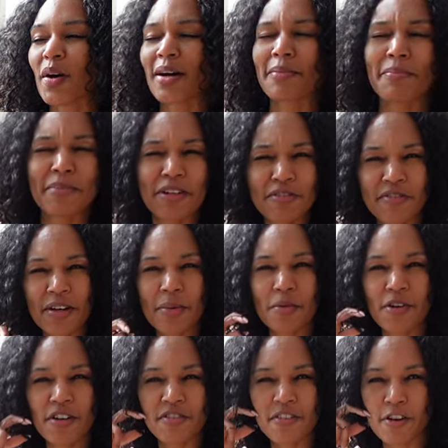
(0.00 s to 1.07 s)
what,
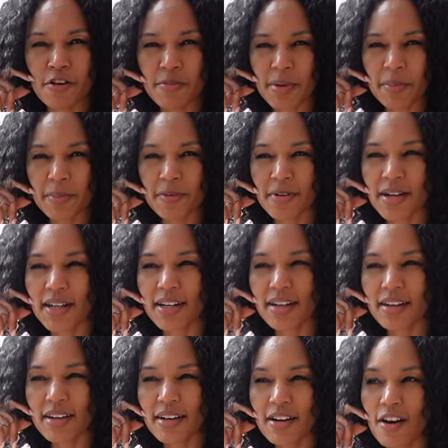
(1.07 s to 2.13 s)
mid-February if I remember right?